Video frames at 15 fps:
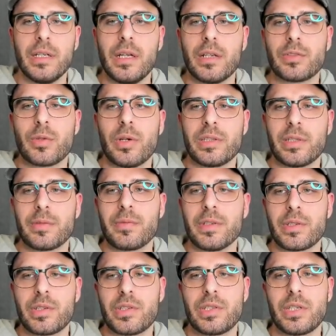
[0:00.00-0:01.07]
so a
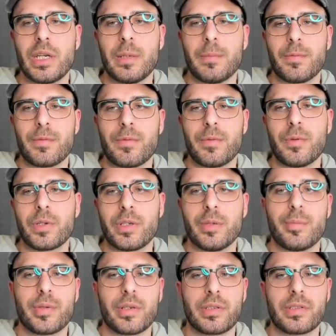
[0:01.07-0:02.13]
different shape for the
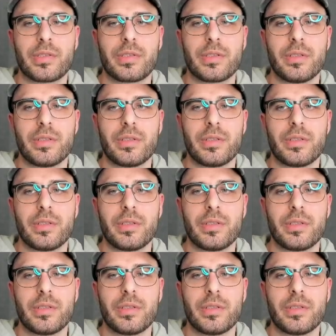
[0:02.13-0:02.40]
brush.